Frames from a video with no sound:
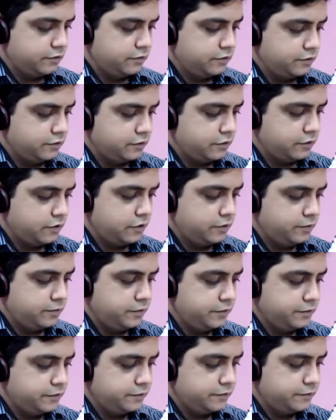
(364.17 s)
Rob
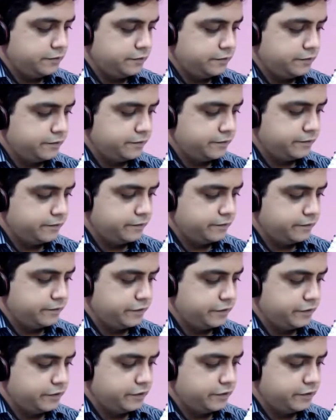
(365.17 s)

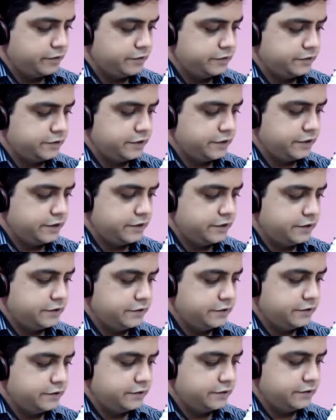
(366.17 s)
stared
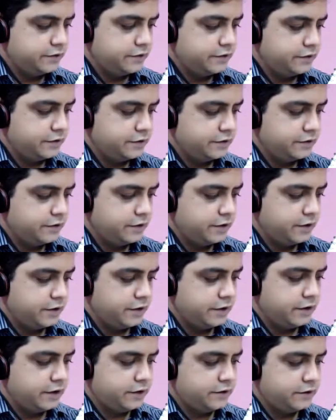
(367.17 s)

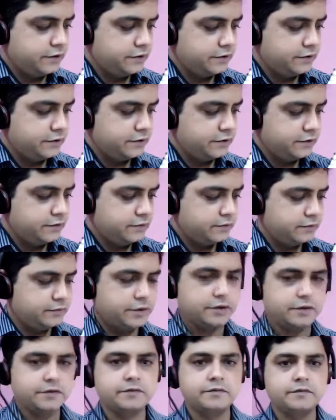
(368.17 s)
at me,
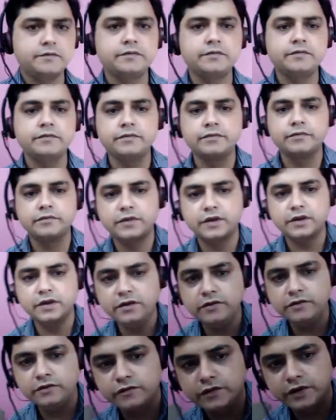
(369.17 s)
okay?
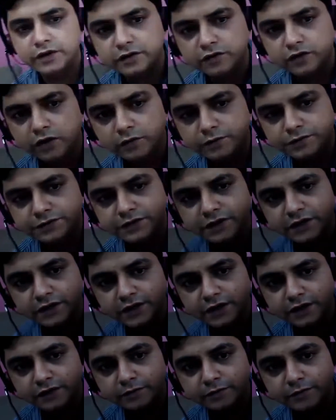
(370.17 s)
When Rob stared at
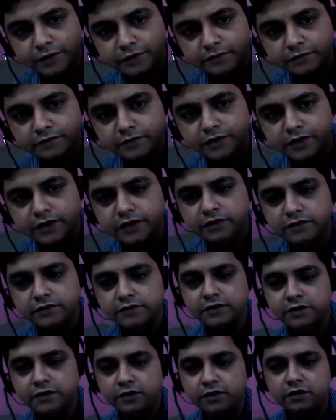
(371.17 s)
me, okay?
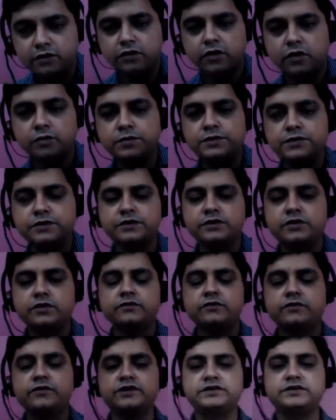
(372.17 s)
Rob is your
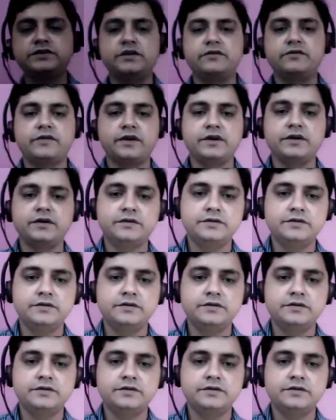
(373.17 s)
fictional friend,